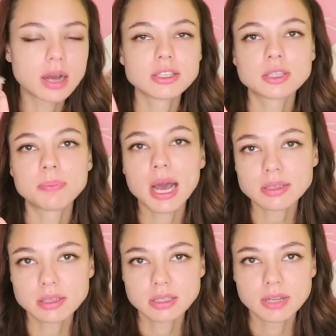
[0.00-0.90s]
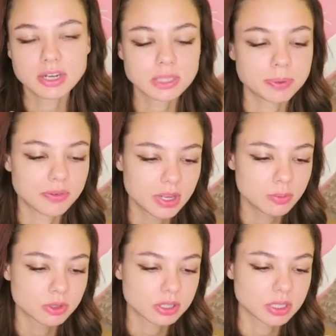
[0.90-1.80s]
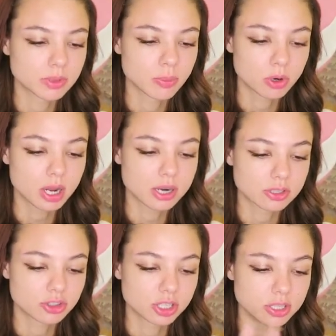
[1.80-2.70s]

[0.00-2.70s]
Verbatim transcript: While they're sleeping, let's go open our cards.